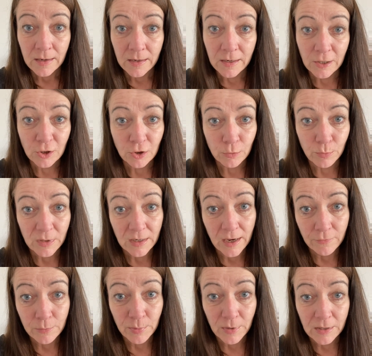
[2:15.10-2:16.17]
It should be
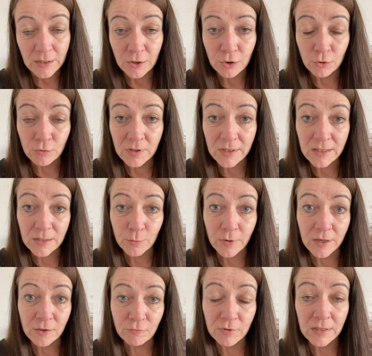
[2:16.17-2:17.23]
covered by the insurance. That's why
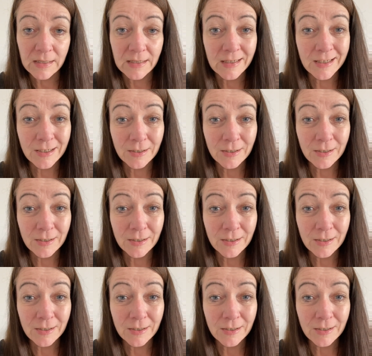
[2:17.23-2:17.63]
it's really